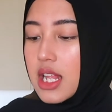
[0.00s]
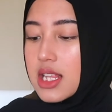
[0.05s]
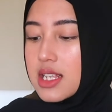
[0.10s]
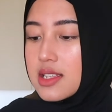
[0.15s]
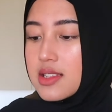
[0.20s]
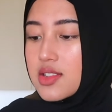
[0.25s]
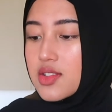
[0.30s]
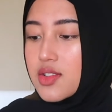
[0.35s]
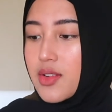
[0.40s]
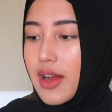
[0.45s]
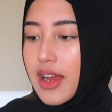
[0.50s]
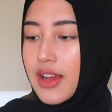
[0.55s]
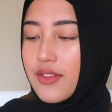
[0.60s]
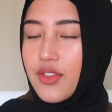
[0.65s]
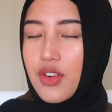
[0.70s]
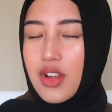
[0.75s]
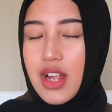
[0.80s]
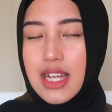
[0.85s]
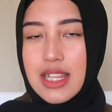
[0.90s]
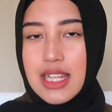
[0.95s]
This is great
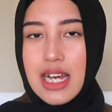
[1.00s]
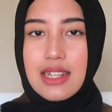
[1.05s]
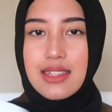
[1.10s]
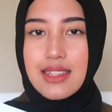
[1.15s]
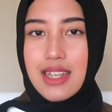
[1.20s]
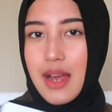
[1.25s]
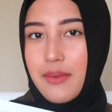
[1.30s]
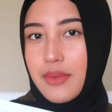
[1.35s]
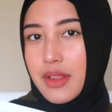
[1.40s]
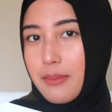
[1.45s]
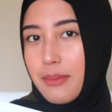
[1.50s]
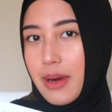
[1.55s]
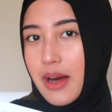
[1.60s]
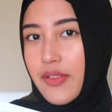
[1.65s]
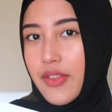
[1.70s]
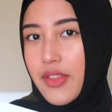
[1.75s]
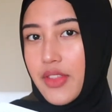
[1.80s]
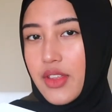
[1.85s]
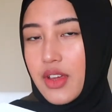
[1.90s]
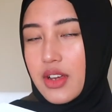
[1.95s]
for like that time of the
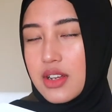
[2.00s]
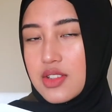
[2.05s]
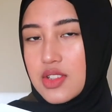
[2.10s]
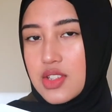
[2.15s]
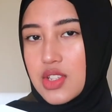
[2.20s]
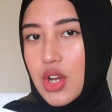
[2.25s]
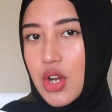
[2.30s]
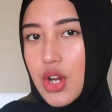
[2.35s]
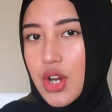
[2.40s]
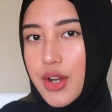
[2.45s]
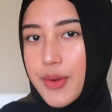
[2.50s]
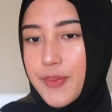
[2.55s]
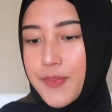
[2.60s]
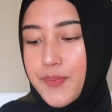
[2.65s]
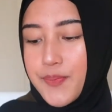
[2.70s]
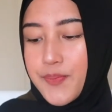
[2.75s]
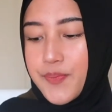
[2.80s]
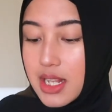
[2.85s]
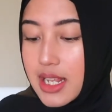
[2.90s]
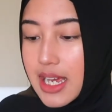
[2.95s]
month. So
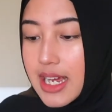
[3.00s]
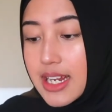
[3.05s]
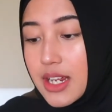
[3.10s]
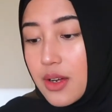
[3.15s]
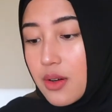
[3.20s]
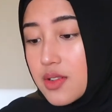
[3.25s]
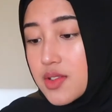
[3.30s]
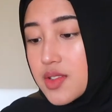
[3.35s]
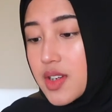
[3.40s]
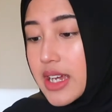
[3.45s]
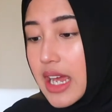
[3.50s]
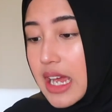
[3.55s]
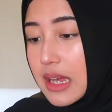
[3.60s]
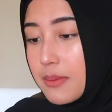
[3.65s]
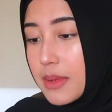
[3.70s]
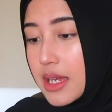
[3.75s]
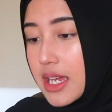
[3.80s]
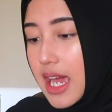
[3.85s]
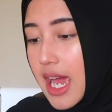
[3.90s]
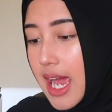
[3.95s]
the lady also
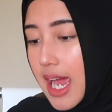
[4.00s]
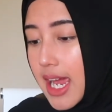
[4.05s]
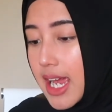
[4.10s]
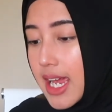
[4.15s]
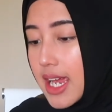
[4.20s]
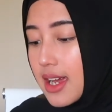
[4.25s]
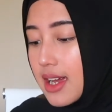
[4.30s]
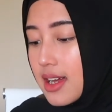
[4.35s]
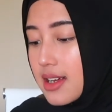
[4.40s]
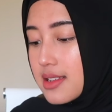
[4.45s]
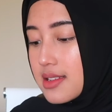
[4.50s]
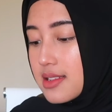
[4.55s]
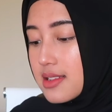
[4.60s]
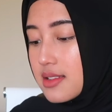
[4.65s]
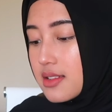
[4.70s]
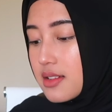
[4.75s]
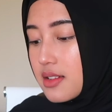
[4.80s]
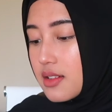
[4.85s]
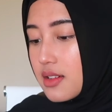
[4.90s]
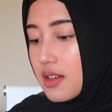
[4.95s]
gave me a
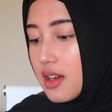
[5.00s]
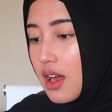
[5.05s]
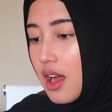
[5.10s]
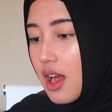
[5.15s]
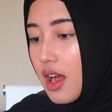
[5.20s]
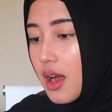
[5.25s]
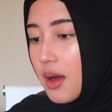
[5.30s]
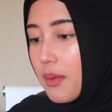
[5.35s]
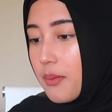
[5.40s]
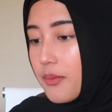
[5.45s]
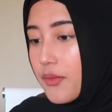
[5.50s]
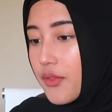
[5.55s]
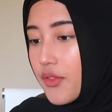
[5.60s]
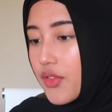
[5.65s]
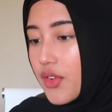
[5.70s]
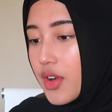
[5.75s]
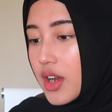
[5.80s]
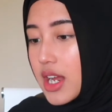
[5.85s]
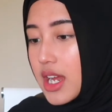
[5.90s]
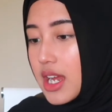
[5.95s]

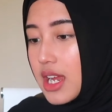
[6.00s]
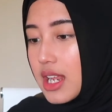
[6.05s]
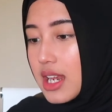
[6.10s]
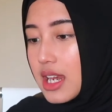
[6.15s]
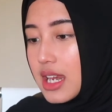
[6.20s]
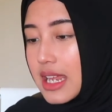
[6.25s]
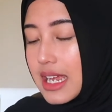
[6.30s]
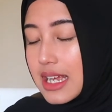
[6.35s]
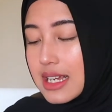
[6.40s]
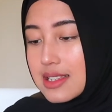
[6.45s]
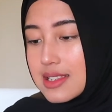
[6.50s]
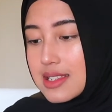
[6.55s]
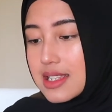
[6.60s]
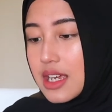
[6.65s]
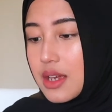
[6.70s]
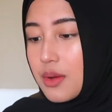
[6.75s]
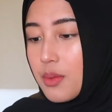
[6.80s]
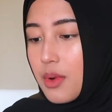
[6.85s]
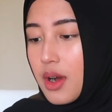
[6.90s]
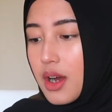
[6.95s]
free
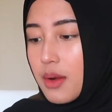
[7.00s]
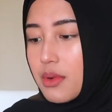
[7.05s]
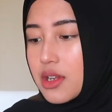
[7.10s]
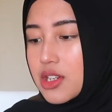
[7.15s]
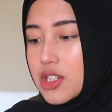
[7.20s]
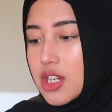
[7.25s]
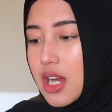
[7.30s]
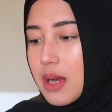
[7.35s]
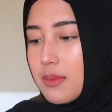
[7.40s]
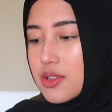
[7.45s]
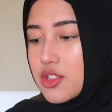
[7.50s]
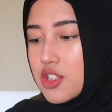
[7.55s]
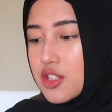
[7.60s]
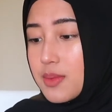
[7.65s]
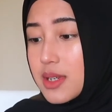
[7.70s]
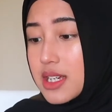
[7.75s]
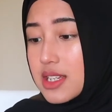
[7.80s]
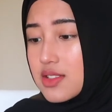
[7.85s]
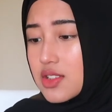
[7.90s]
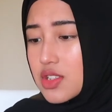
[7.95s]
Lindsay one, which I'm
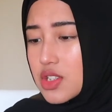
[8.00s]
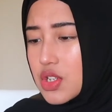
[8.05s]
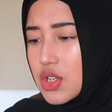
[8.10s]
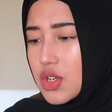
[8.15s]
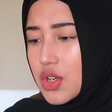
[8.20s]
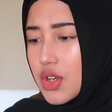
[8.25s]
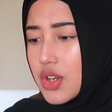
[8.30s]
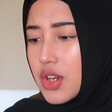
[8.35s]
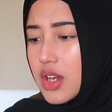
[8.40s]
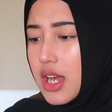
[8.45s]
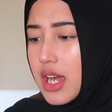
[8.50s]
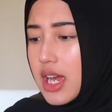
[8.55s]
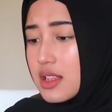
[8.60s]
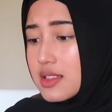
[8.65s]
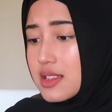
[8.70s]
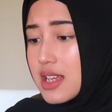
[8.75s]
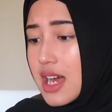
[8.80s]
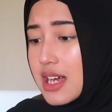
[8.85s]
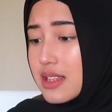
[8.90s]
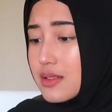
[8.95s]
assuming is new.
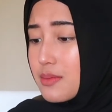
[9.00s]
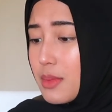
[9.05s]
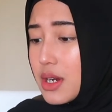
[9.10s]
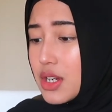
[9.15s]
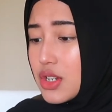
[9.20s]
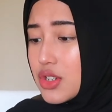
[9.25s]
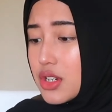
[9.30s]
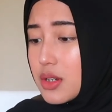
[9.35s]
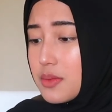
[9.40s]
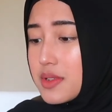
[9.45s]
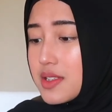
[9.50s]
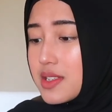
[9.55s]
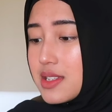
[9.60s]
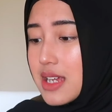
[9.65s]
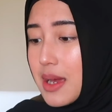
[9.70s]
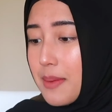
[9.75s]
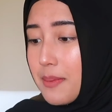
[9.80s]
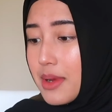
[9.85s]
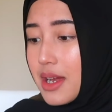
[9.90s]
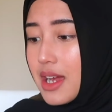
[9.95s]
This has mushroom
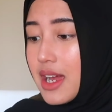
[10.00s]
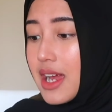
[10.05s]
stem